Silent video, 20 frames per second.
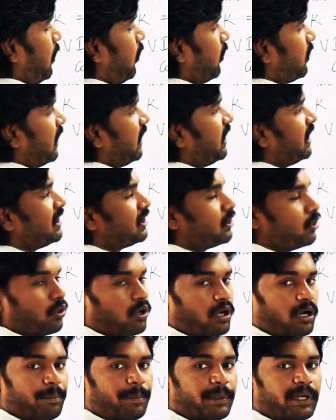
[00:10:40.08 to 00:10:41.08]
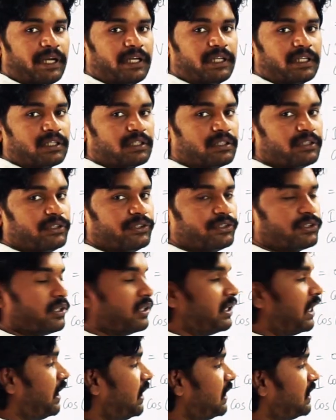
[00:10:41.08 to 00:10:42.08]
below that is no operating.
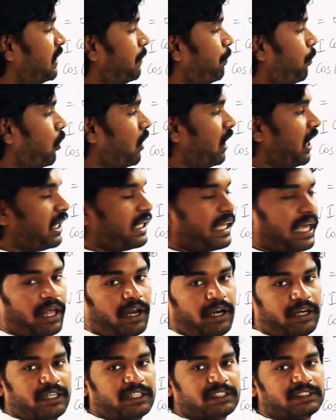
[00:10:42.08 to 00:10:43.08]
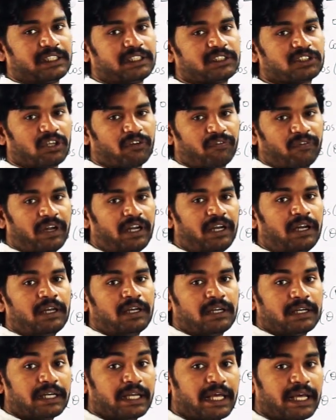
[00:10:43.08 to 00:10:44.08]
So that is the polar characteristics of a
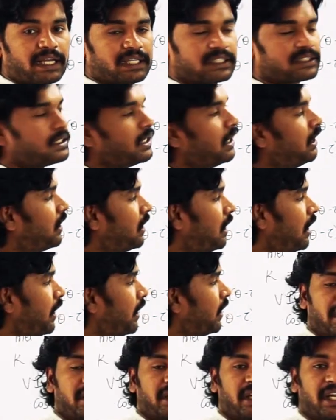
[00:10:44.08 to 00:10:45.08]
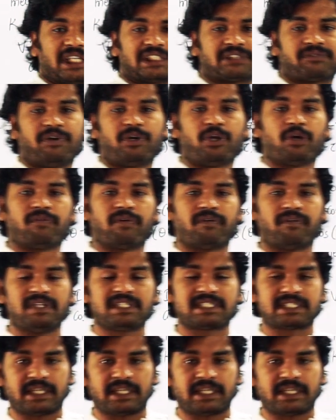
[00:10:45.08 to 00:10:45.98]
directional relay. In the next video, we will